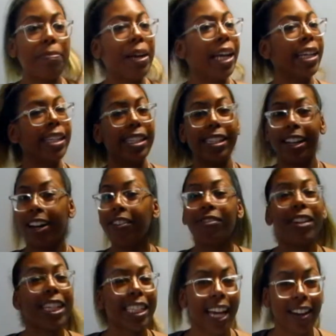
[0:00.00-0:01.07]
I did not
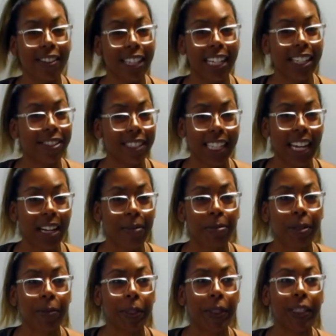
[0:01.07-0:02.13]
find out that I was getting
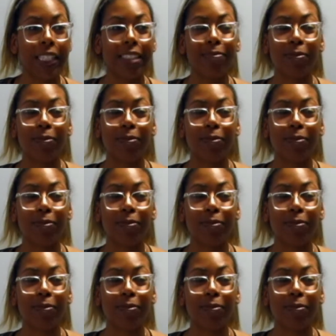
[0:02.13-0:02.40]
promoted.